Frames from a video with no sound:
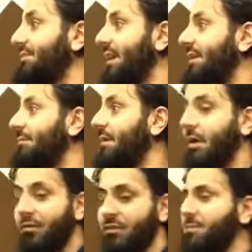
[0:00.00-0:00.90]
right?
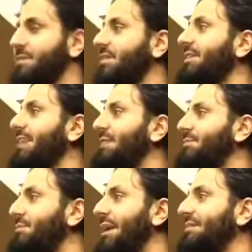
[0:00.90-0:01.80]
For specific times
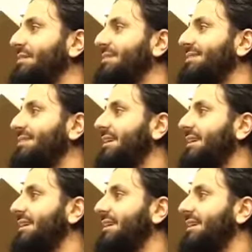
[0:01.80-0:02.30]
and places.